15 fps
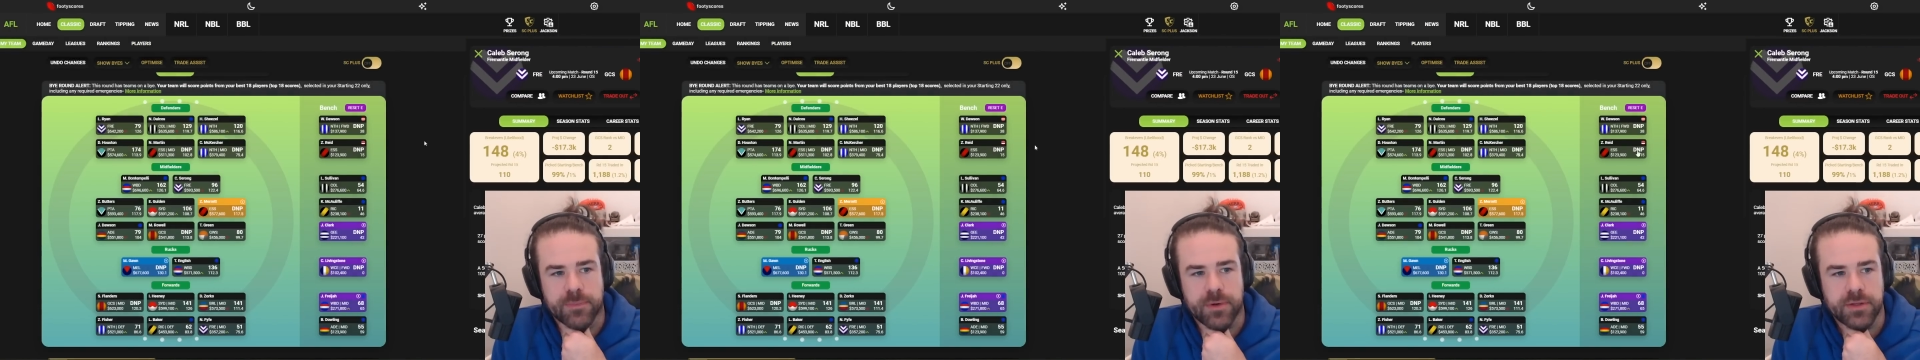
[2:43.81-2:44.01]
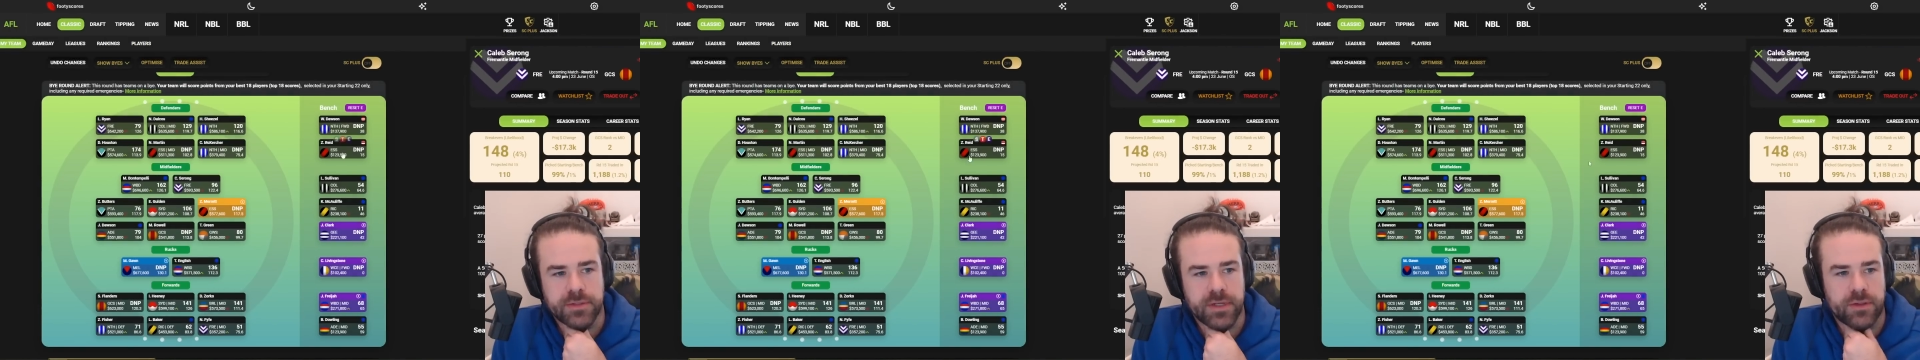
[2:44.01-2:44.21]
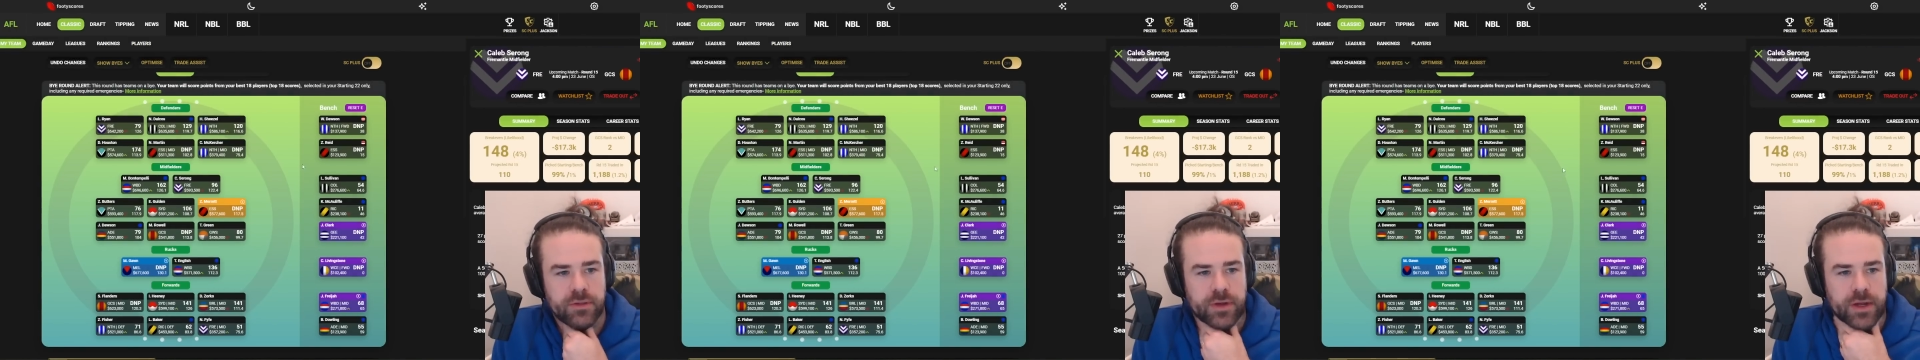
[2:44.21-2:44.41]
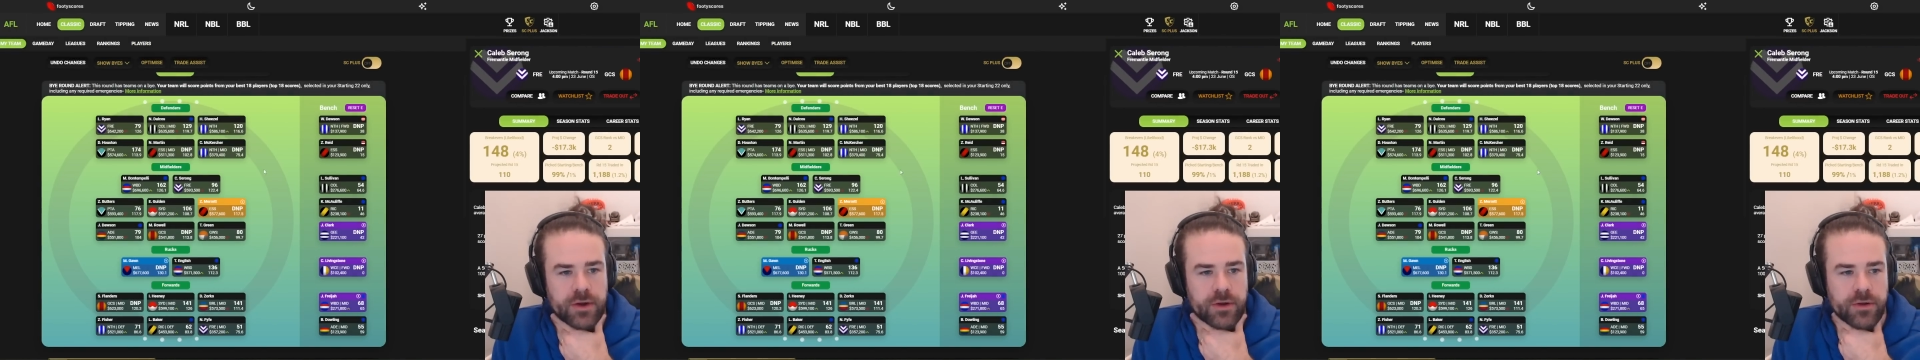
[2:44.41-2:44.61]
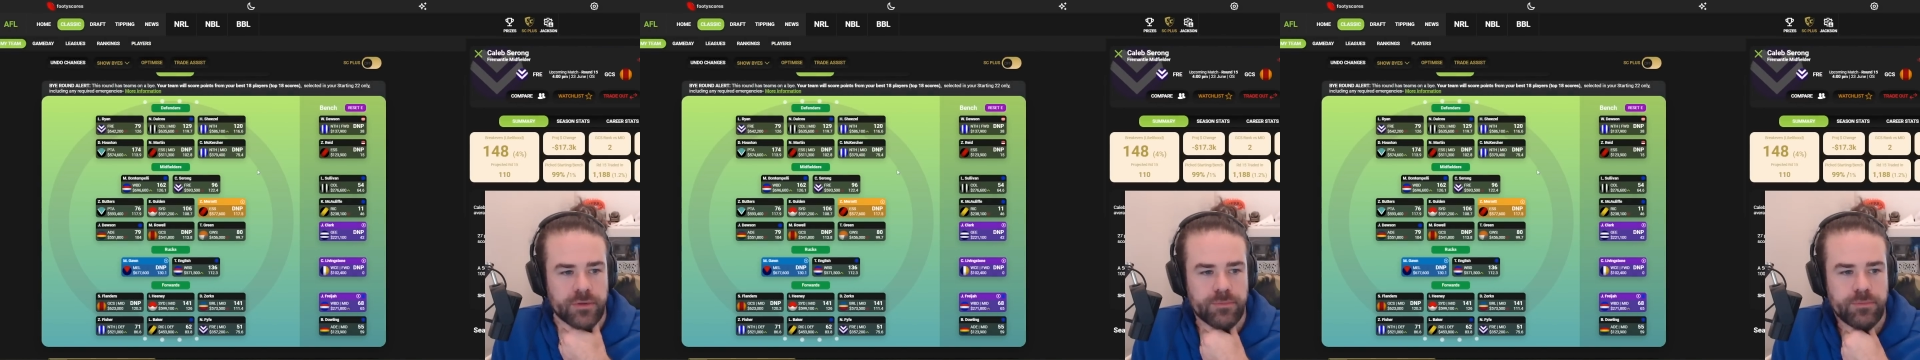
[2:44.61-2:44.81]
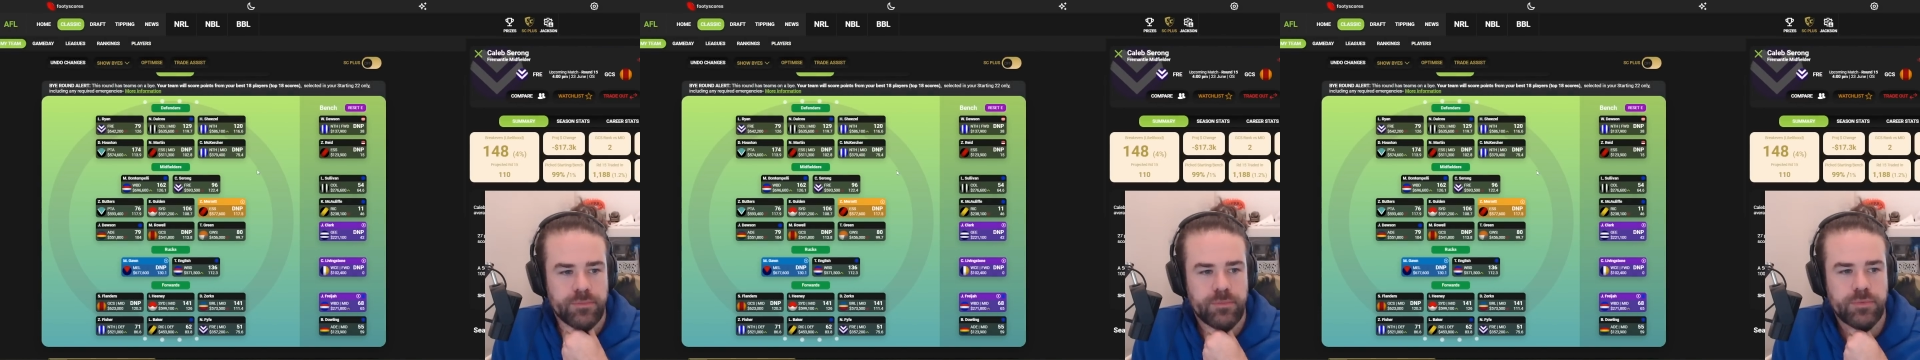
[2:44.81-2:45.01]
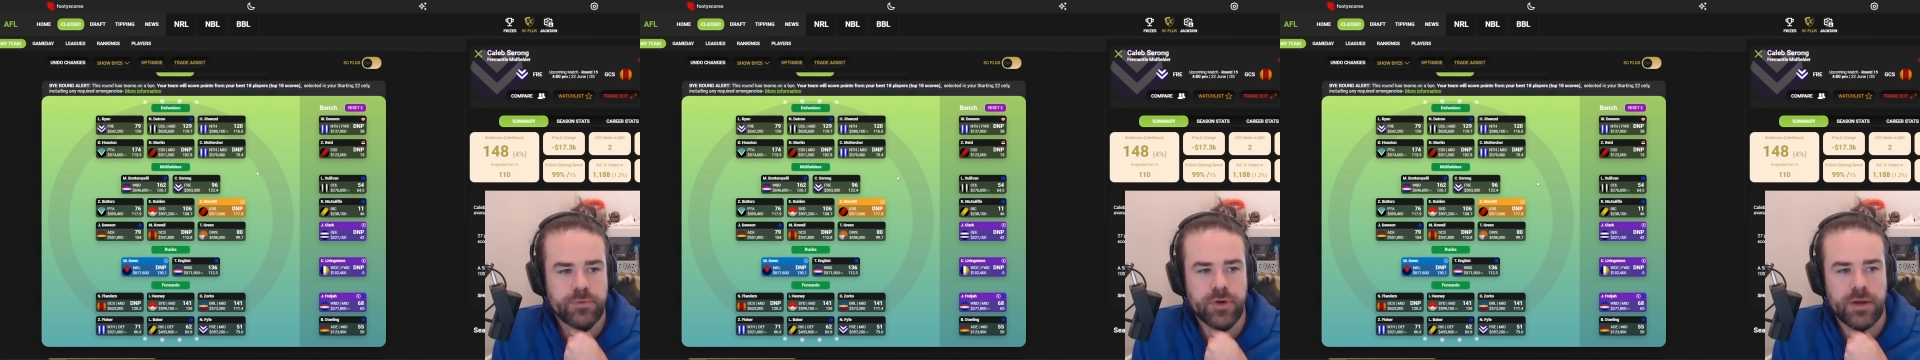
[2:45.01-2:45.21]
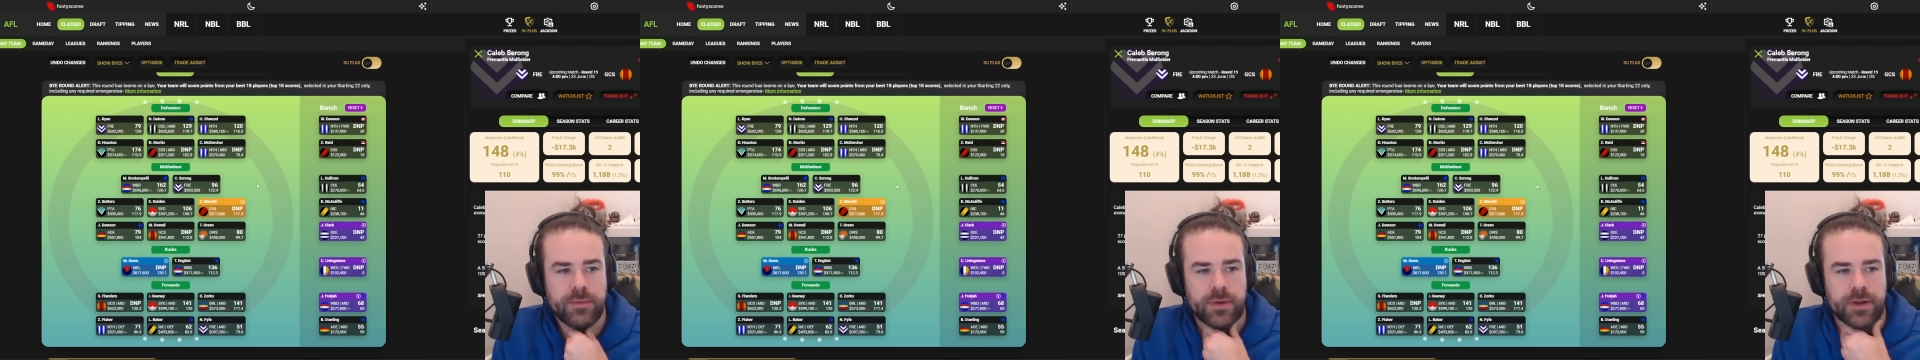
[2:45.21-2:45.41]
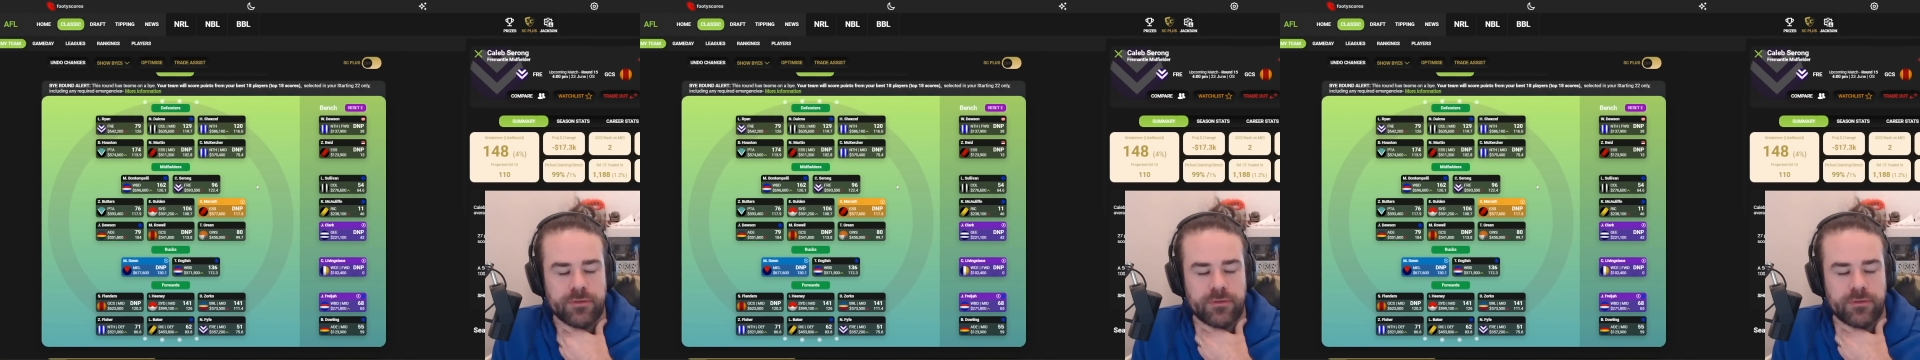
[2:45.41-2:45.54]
but I was like, look, I got to trade him in.